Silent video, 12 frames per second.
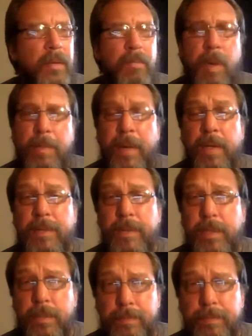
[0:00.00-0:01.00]
My parents
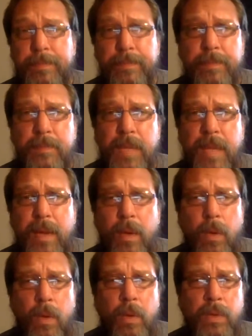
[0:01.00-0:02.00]
are kind of
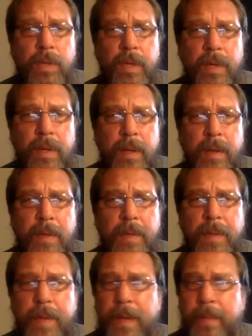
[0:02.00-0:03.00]
old
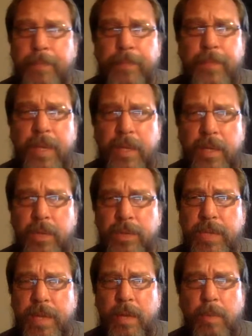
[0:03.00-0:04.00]
and they could use
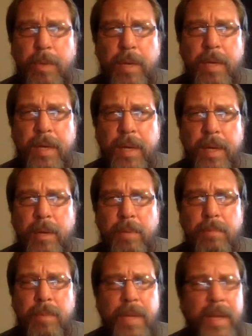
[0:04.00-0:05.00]
the help right now.
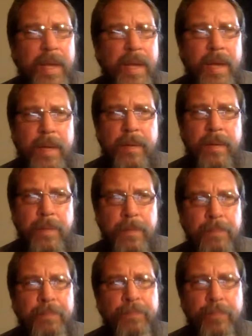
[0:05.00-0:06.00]
My dad,
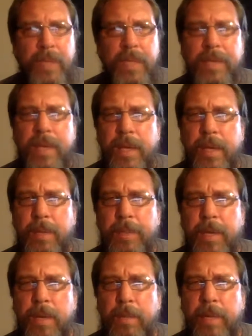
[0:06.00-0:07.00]
he's getting up
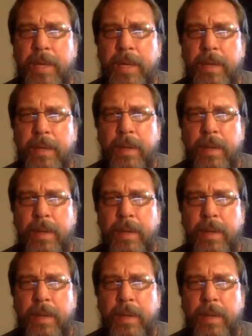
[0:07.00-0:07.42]
there a bit.